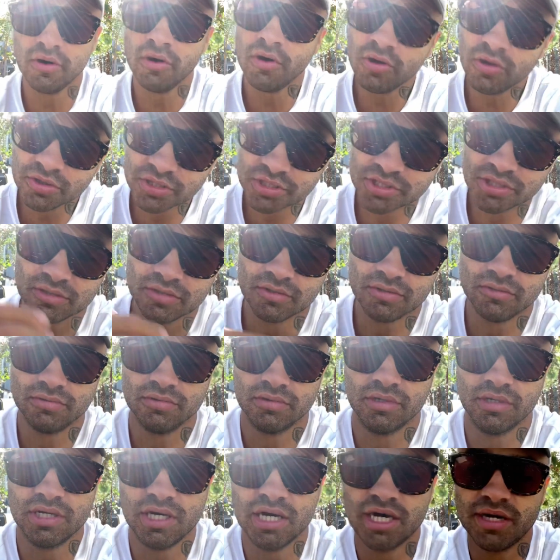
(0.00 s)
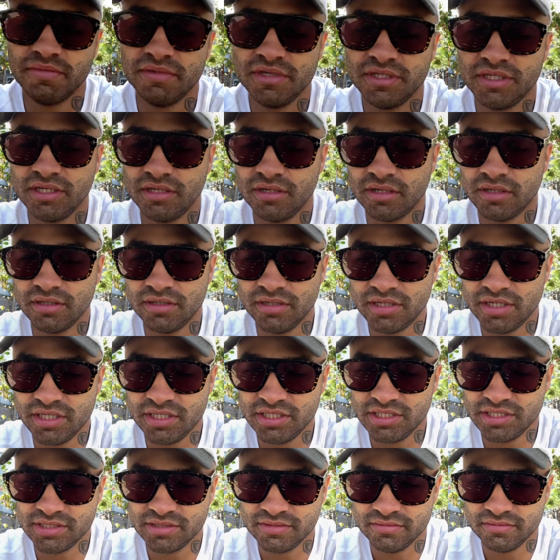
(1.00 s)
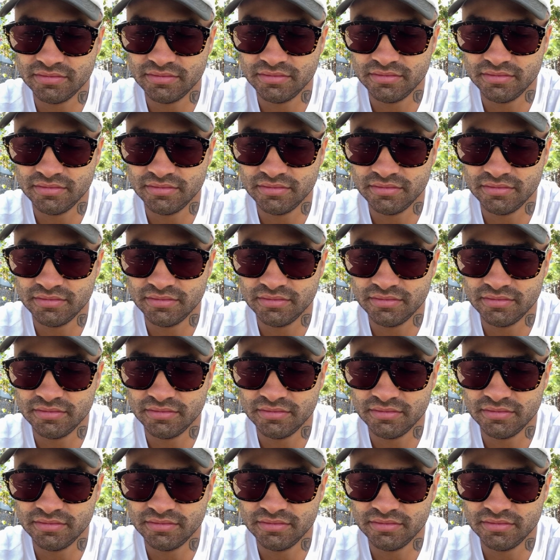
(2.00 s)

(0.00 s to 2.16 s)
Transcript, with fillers: also commented on this.